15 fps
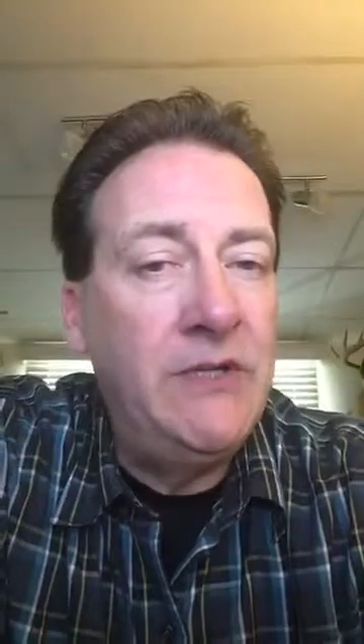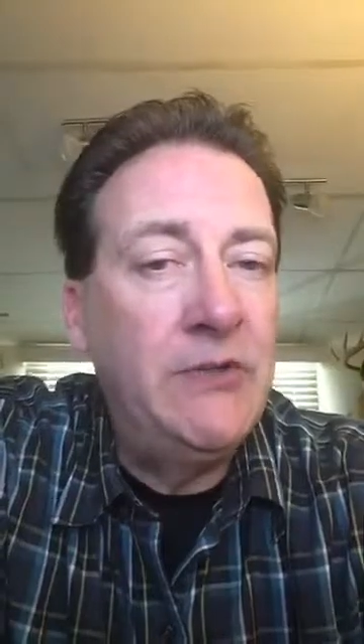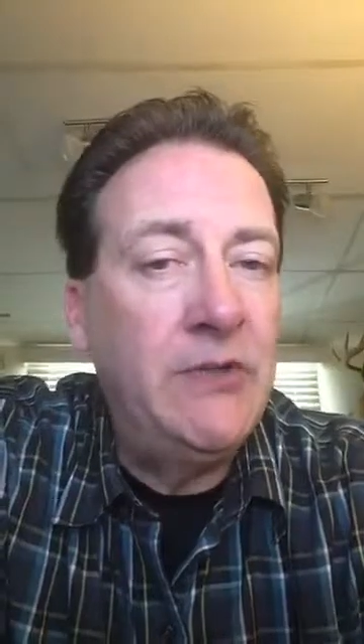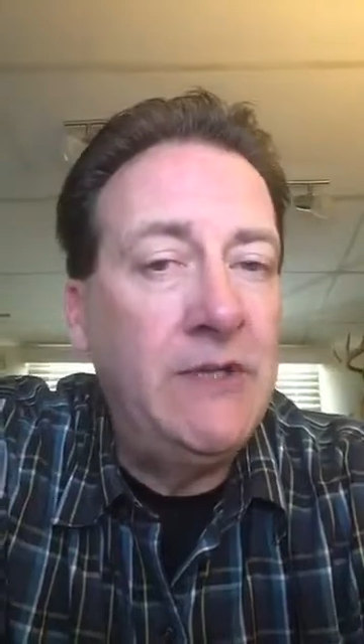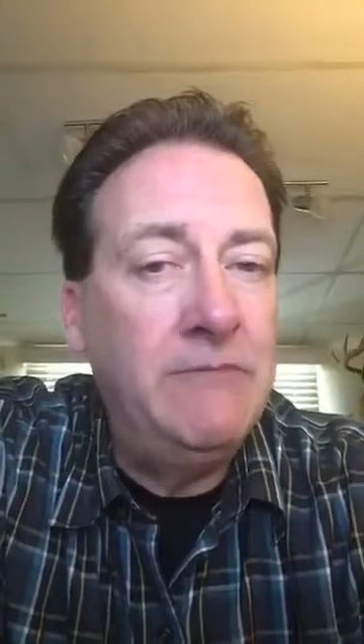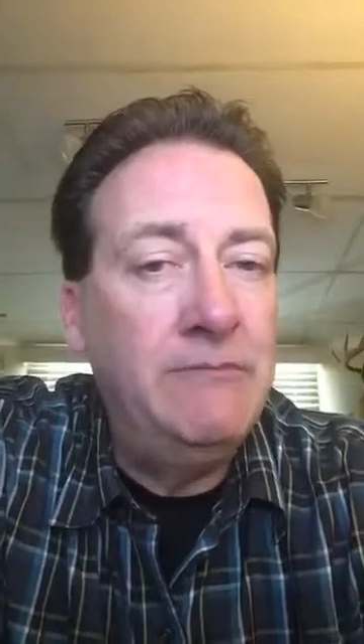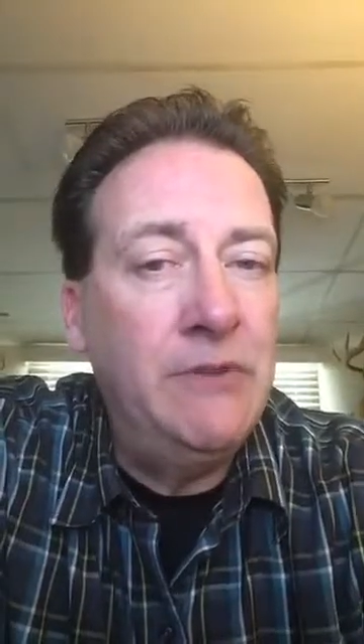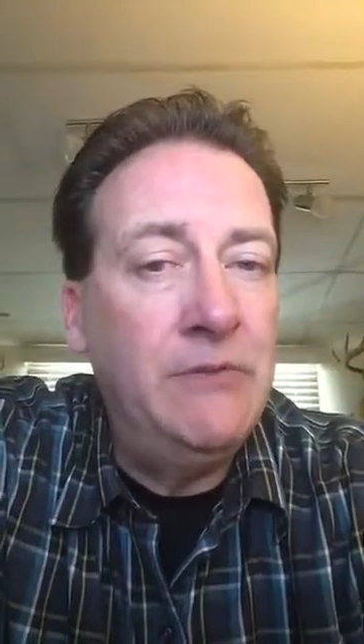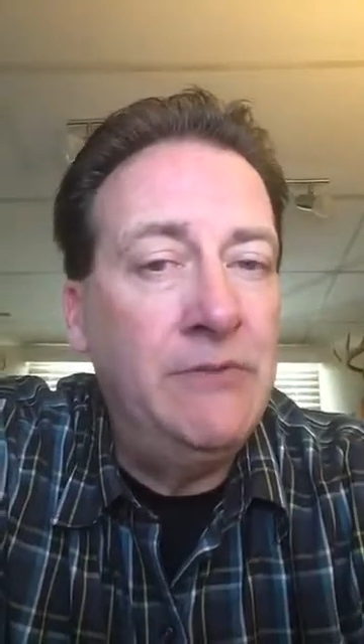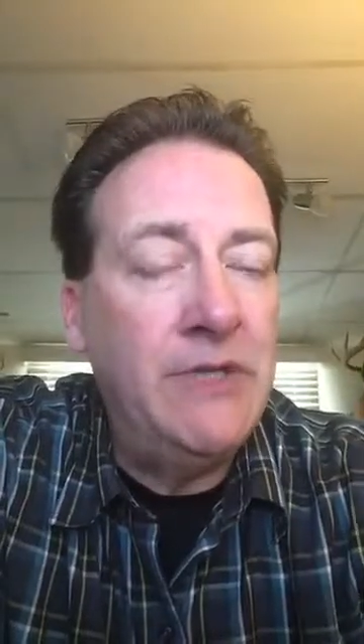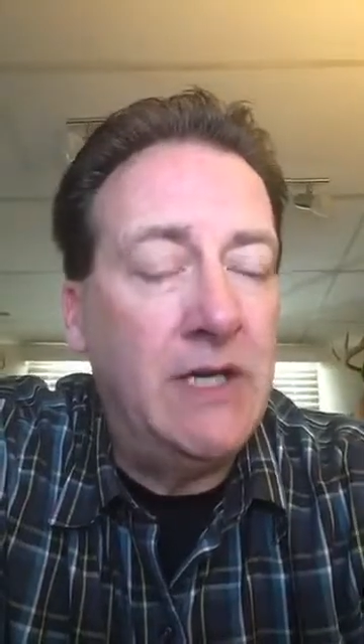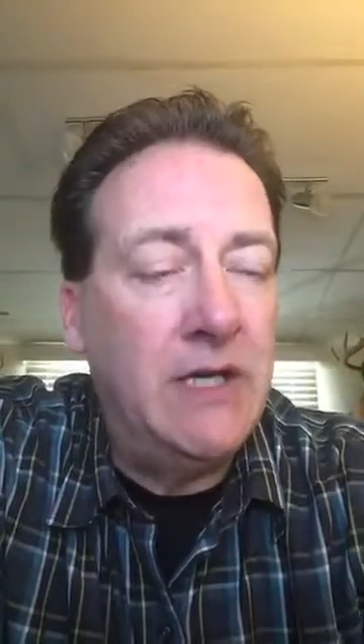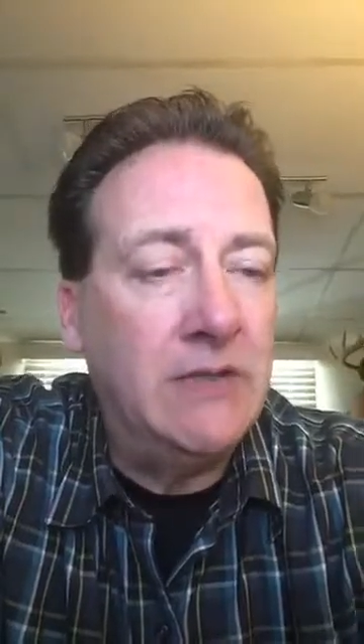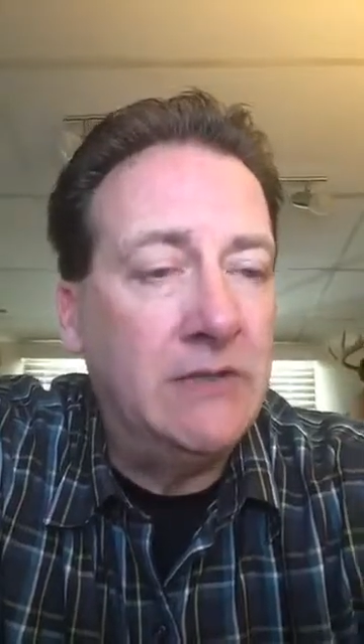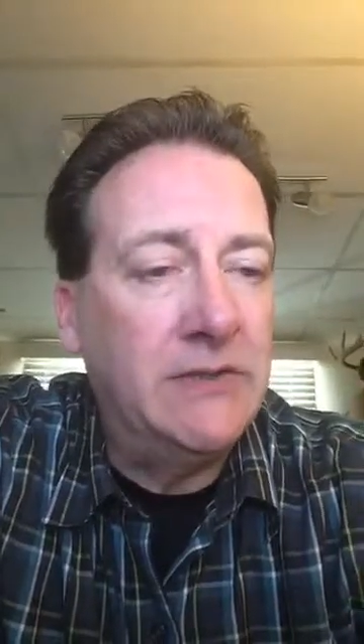dream
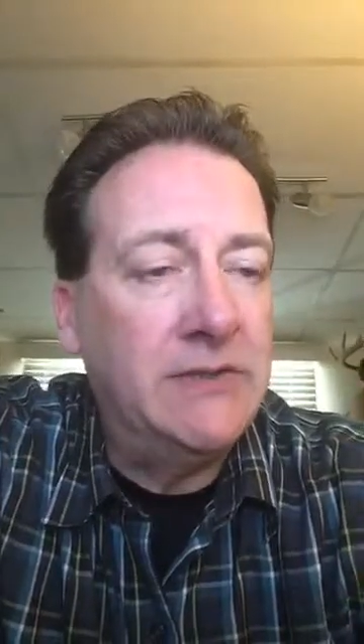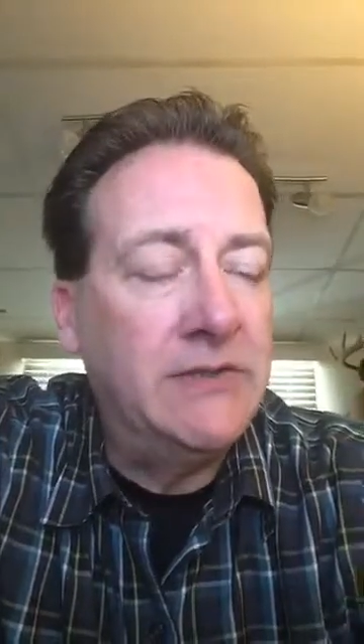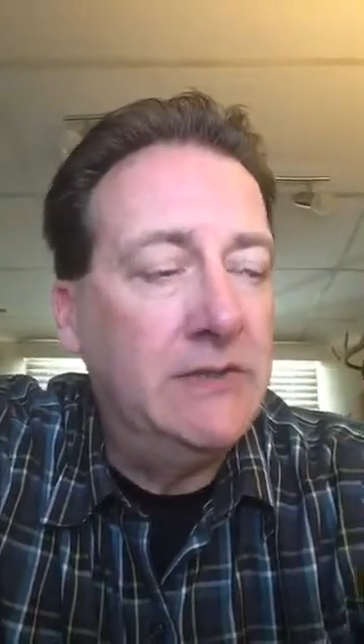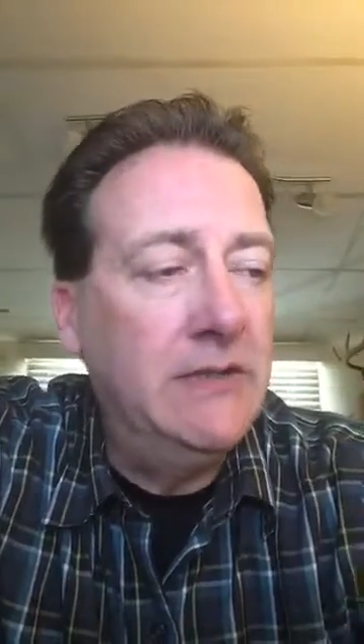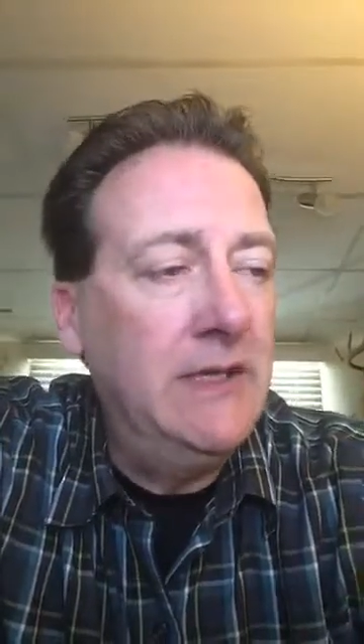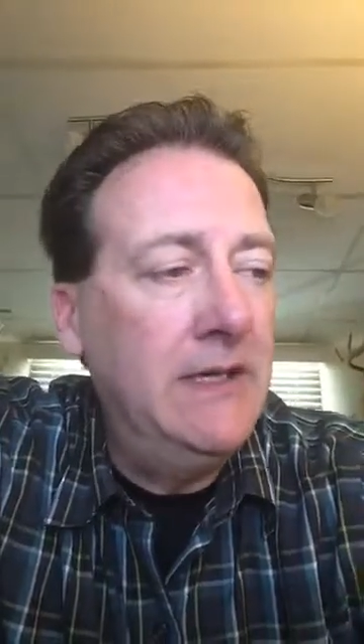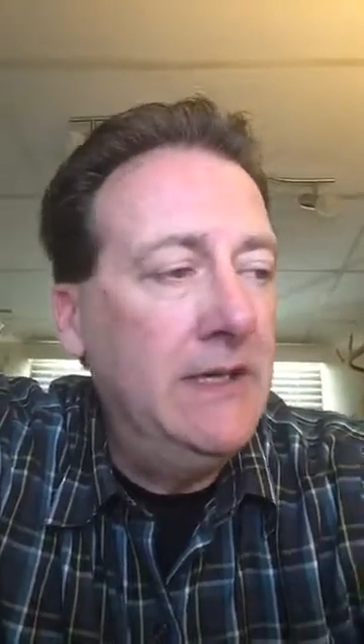boondoggles